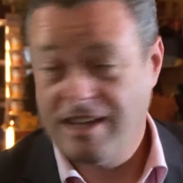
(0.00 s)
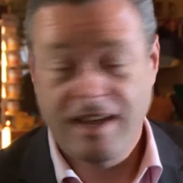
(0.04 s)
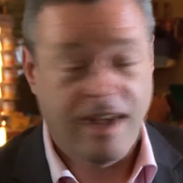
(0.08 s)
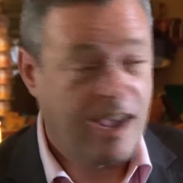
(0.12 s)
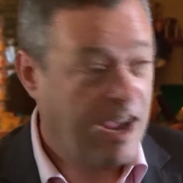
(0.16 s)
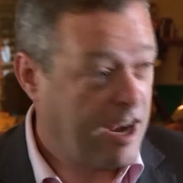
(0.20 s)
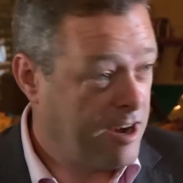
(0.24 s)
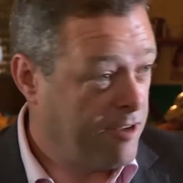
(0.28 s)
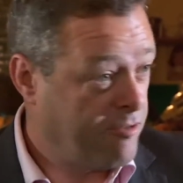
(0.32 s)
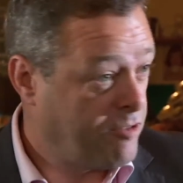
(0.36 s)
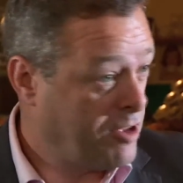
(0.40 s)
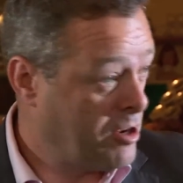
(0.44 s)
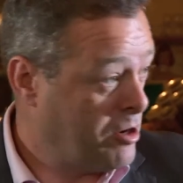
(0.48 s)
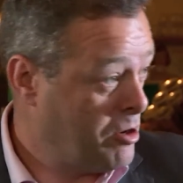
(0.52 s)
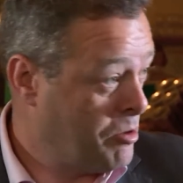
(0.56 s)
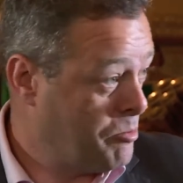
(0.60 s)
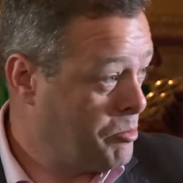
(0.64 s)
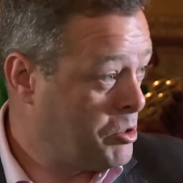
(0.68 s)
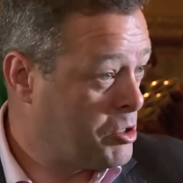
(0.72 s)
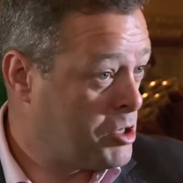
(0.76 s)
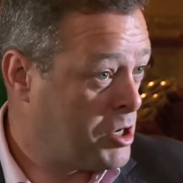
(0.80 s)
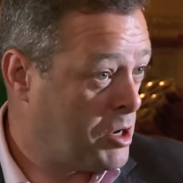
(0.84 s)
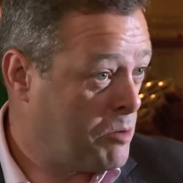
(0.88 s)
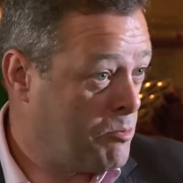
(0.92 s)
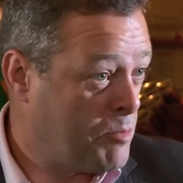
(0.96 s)
And if they're not
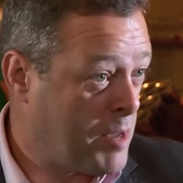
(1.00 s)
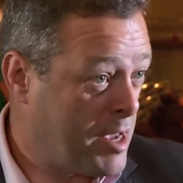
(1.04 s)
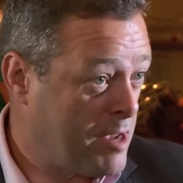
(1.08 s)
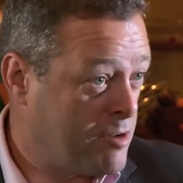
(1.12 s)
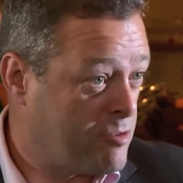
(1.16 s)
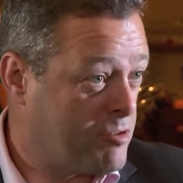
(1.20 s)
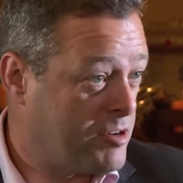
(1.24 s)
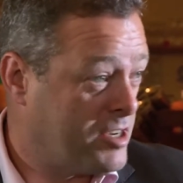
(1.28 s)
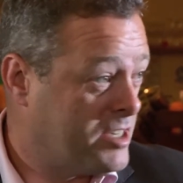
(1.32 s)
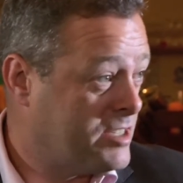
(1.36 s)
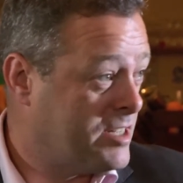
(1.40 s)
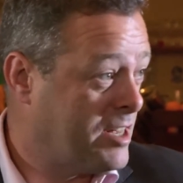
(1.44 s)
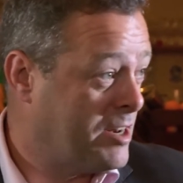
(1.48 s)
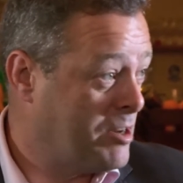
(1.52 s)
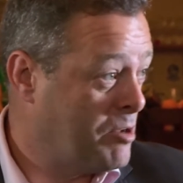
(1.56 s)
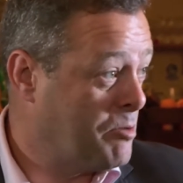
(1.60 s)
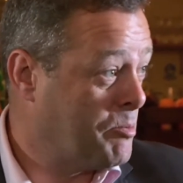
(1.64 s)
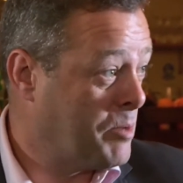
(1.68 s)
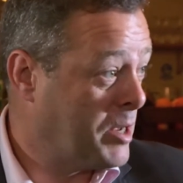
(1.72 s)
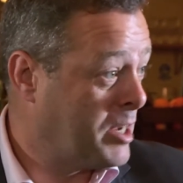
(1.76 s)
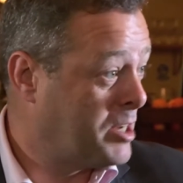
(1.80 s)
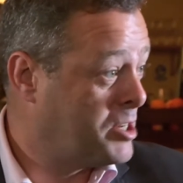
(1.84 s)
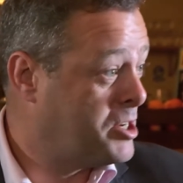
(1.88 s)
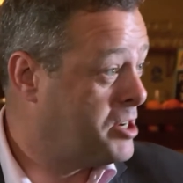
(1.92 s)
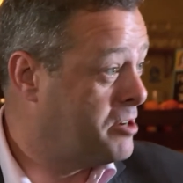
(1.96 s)
pushing boundaries, they're not
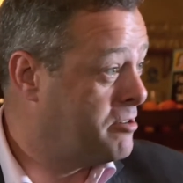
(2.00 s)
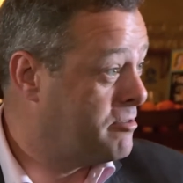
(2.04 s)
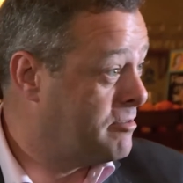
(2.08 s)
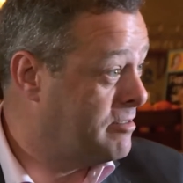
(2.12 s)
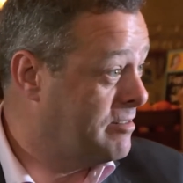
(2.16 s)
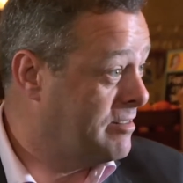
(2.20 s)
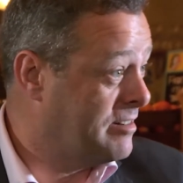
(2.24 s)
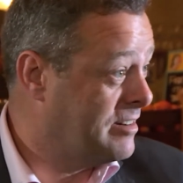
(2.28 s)
being children.